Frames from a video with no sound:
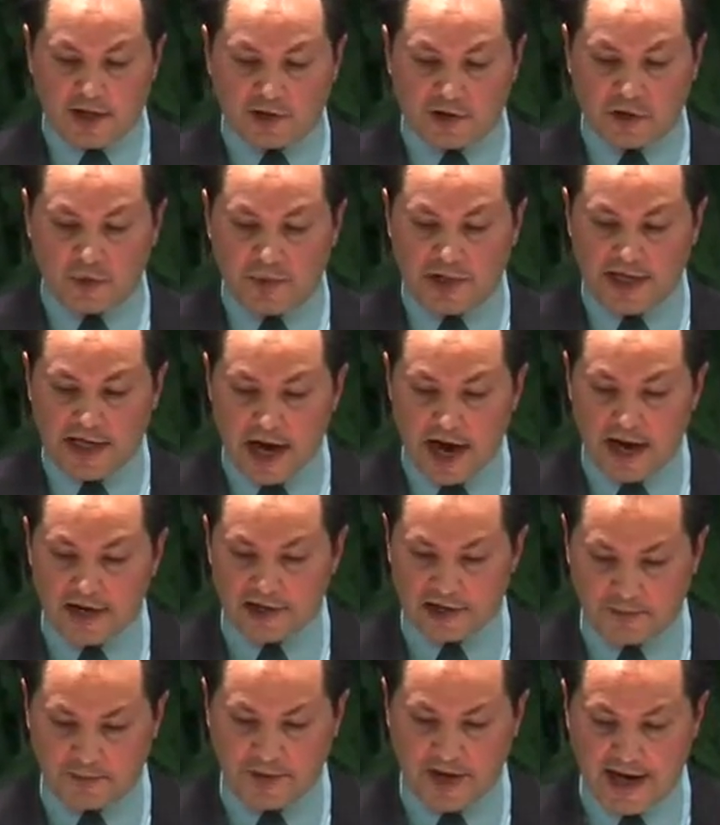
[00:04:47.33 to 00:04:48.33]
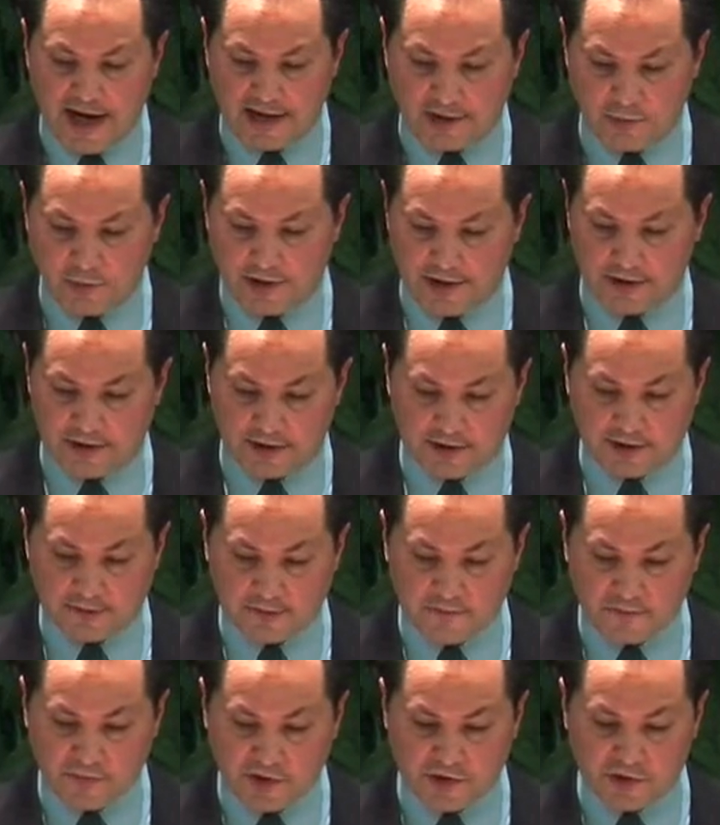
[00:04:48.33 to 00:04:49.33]
to be occupied with,
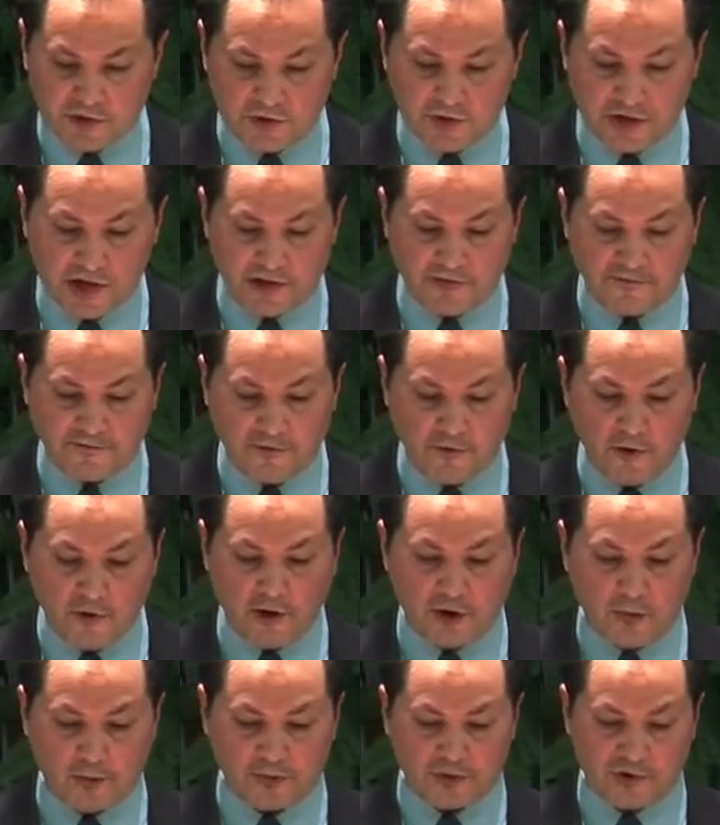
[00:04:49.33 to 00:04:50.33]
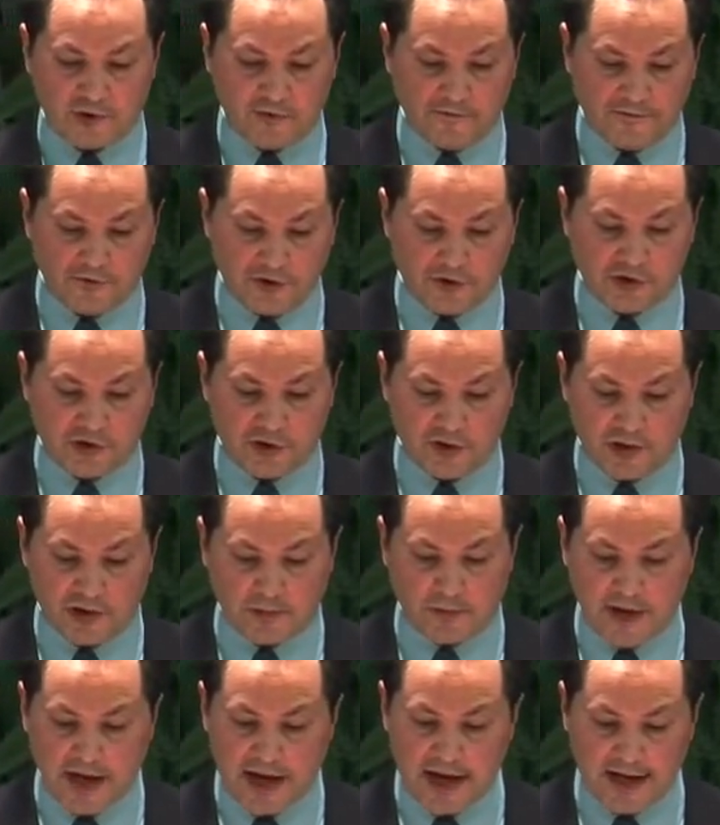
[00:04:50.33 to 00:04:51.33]
to conform to virtue
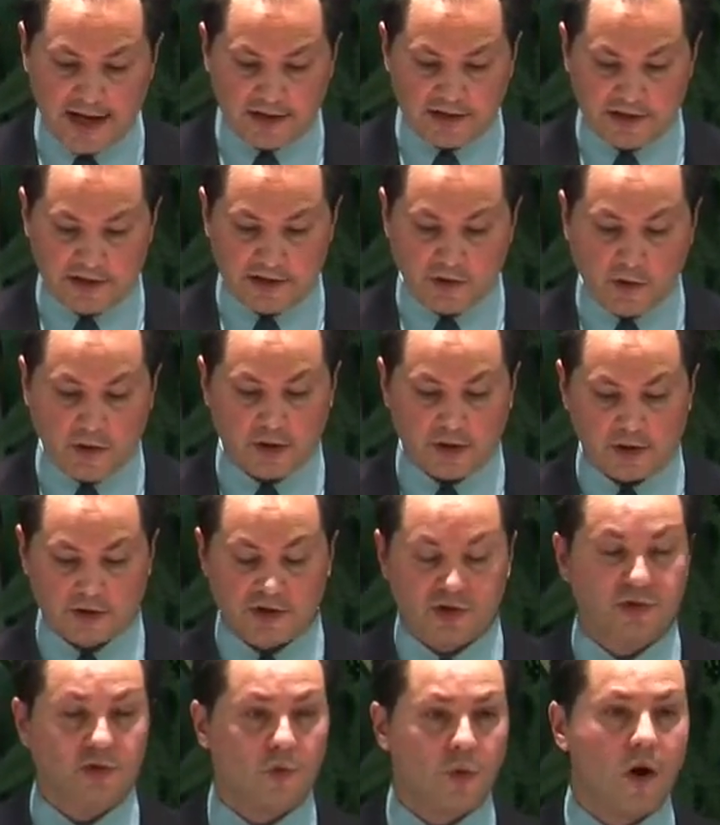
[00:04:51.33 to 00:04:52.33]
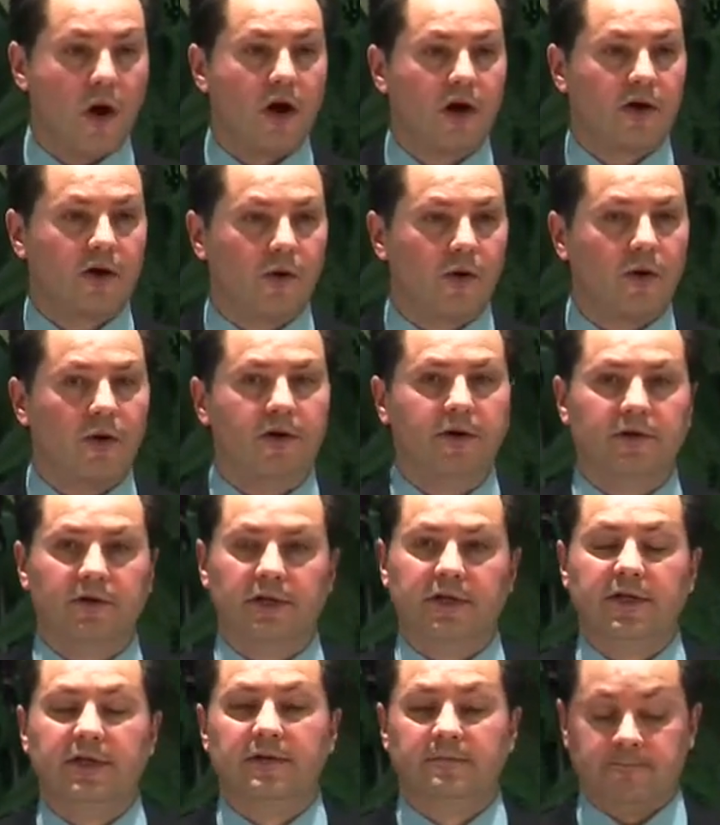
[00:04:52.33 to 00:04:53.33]
and piety, or to walk
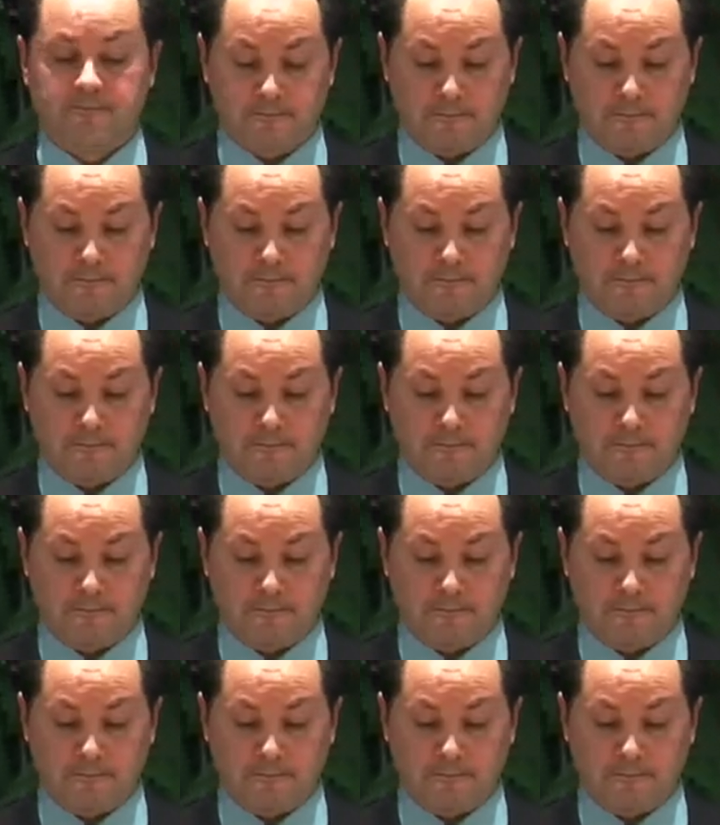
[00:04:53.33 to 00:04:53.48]
orderly.